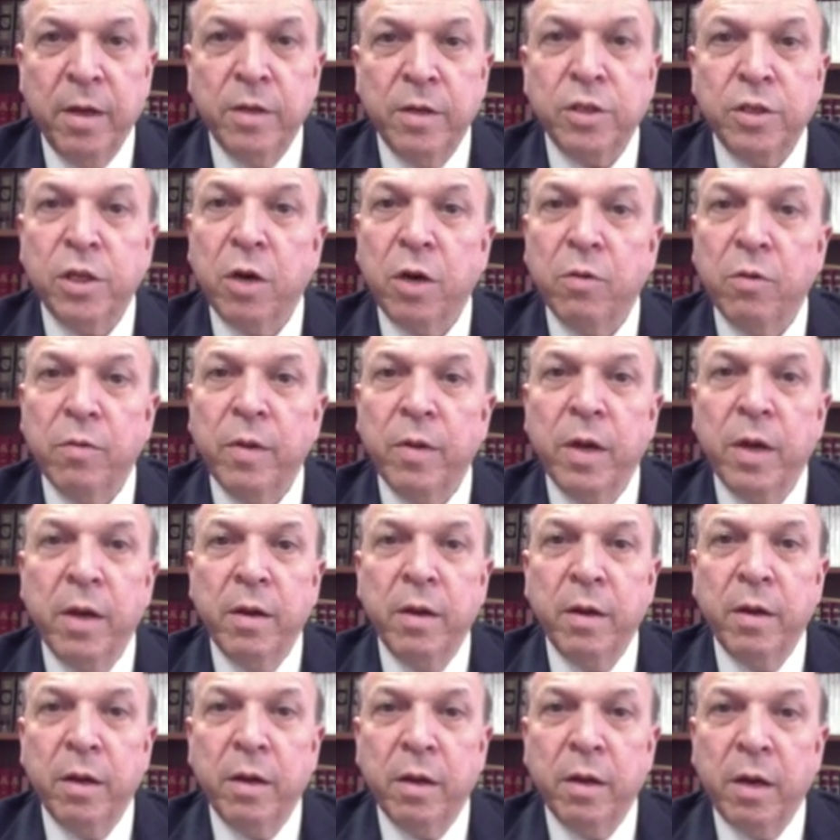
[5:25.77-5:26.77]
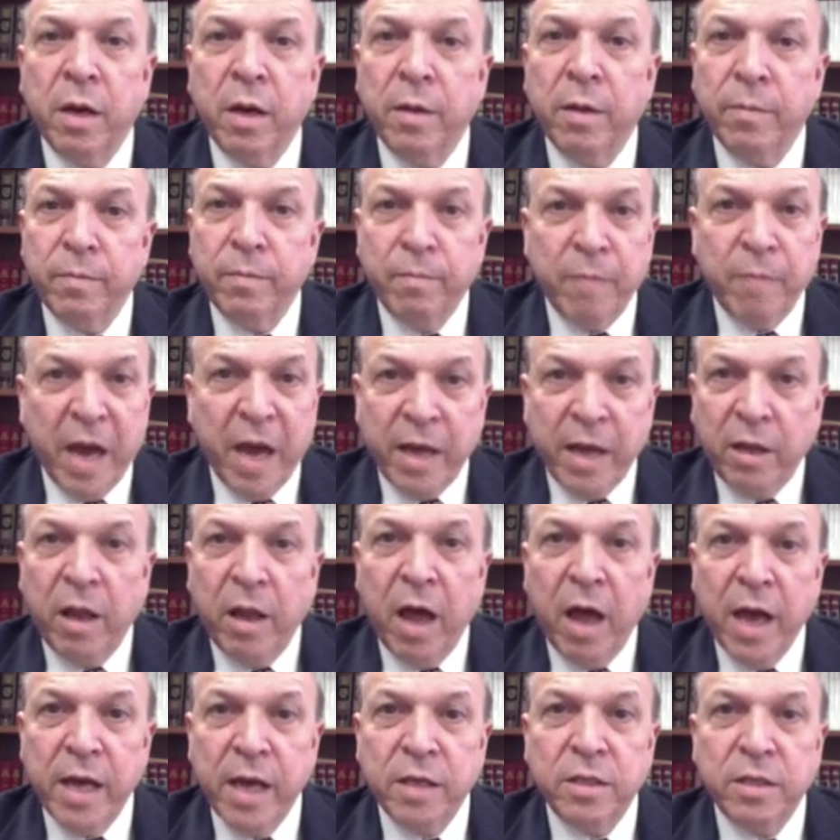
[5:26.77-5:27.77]
So my
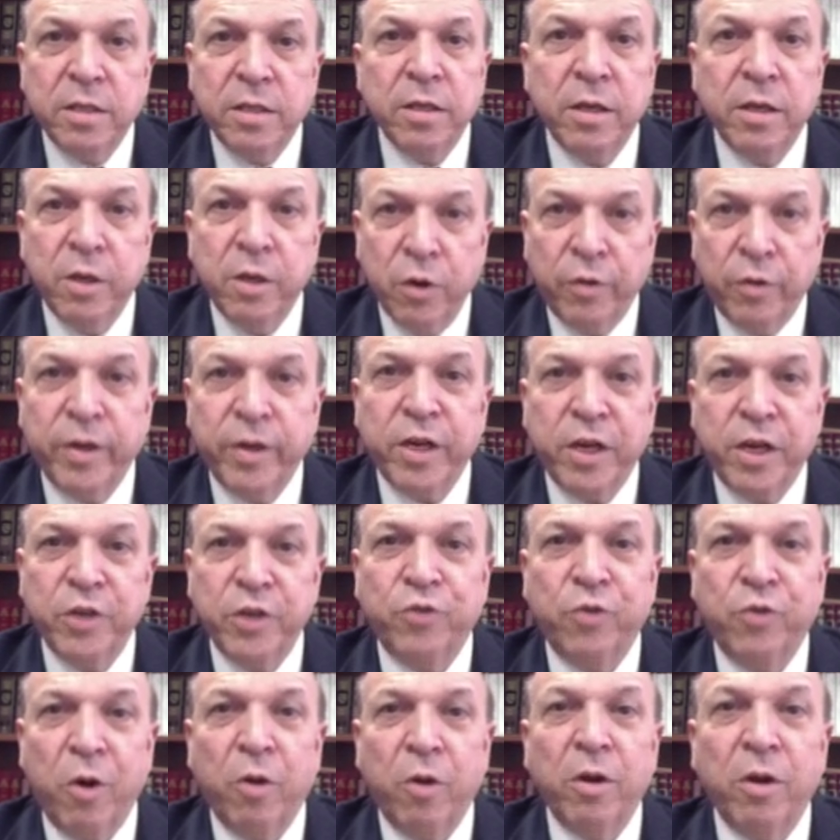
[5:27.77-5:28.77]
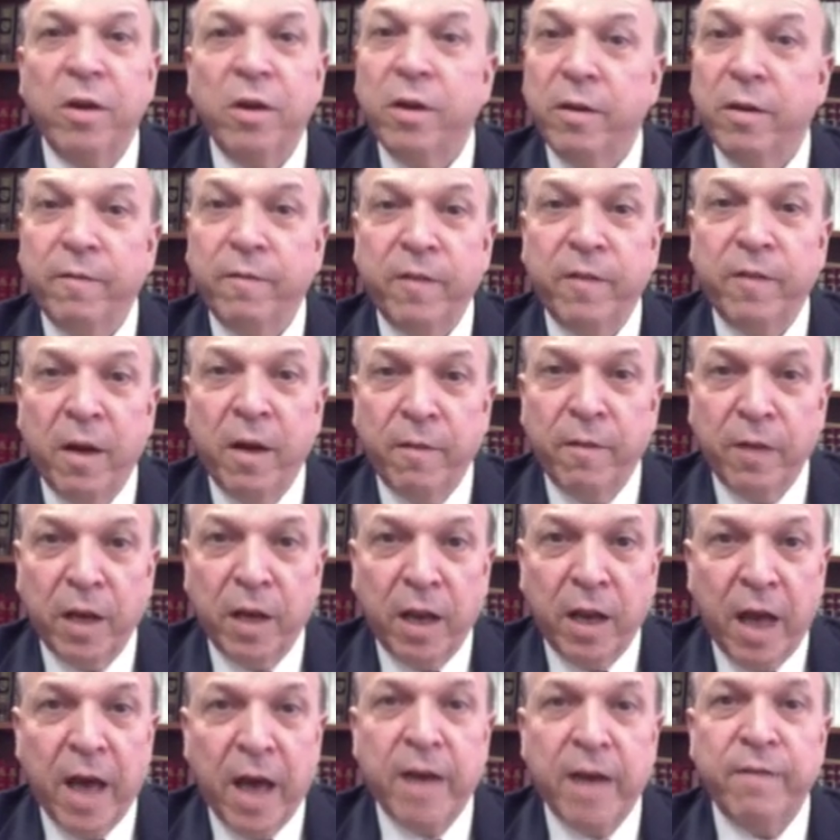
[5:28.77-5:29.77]
clients, you're in control of a
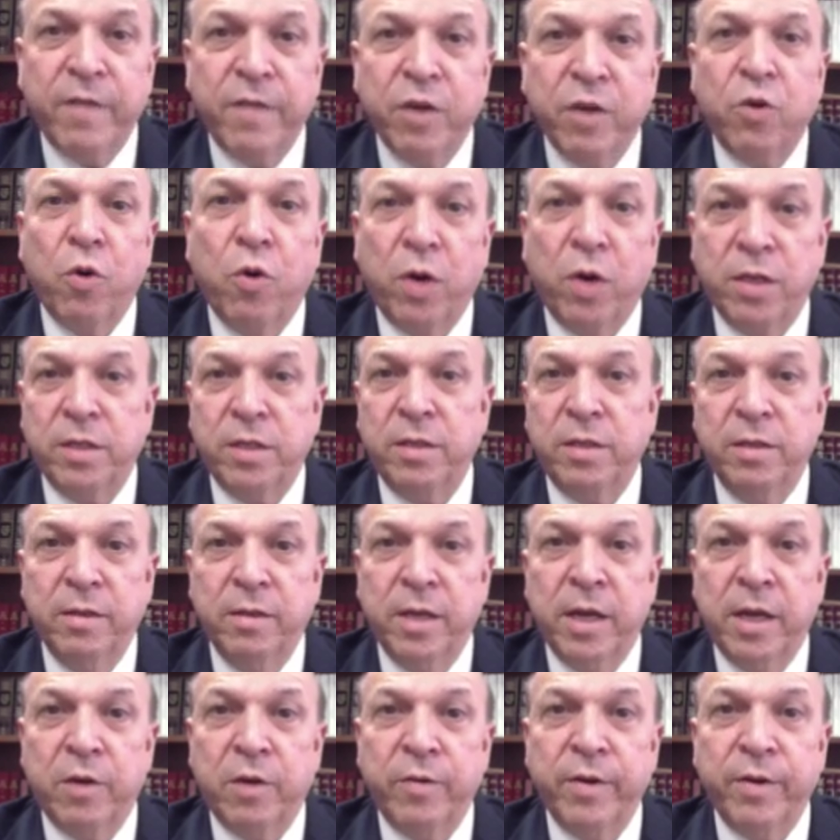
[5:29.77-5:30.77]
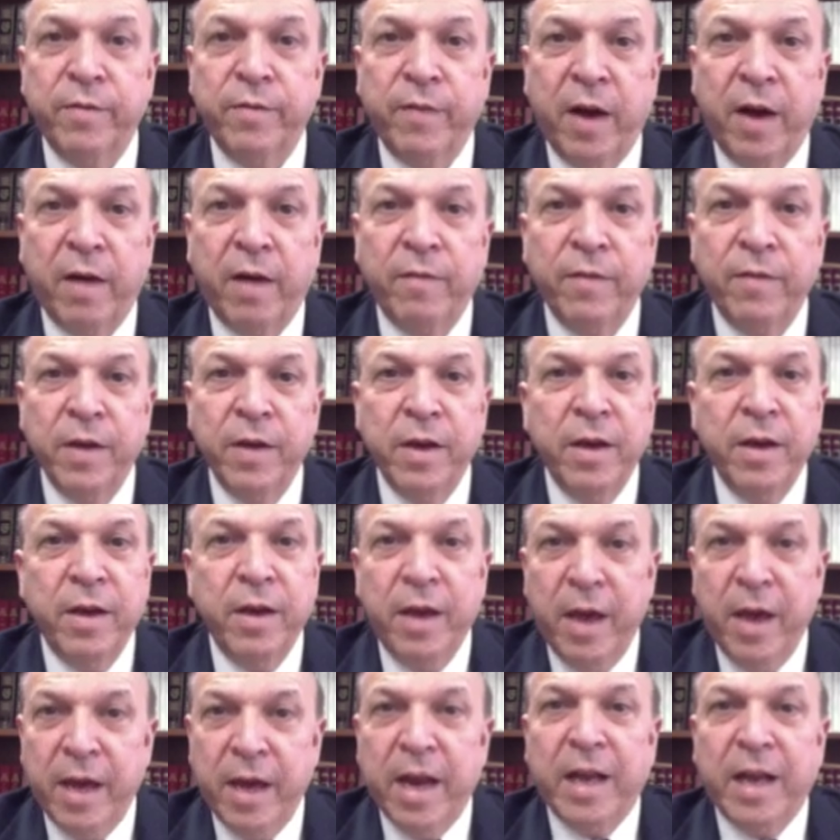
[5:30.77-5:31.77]
lot of the costs that are involved,
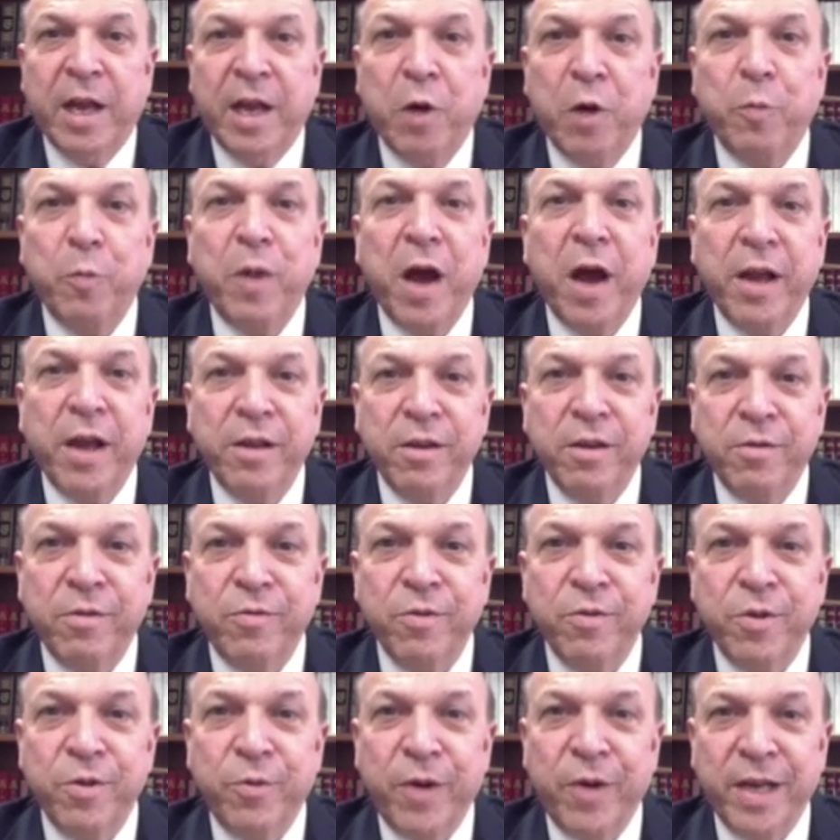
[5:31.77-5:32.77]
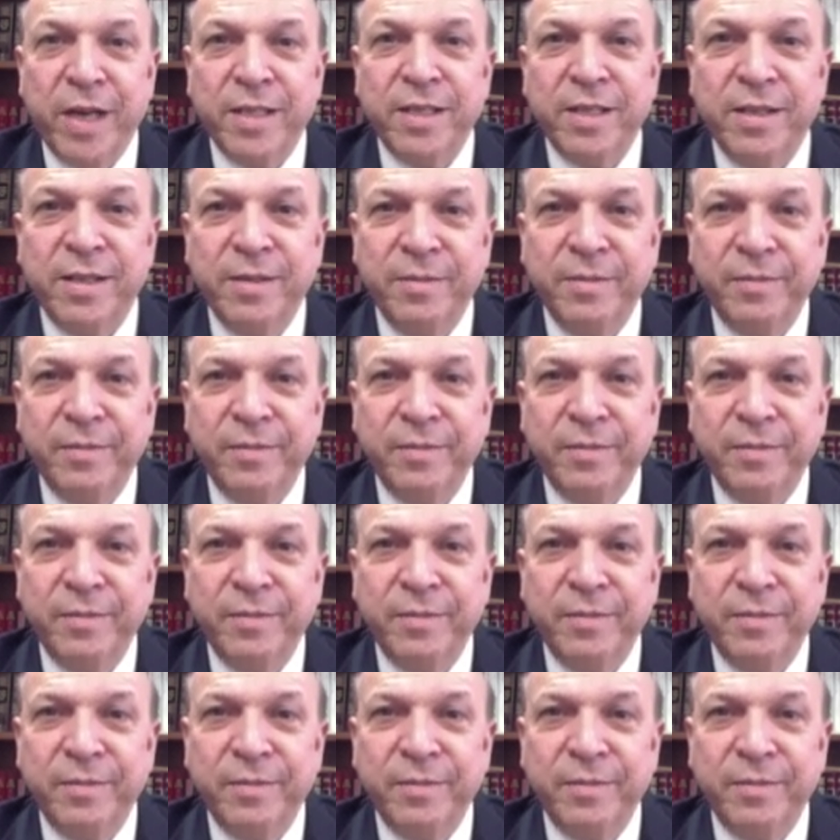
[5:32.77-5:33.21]
and I'll help guide you through the rest.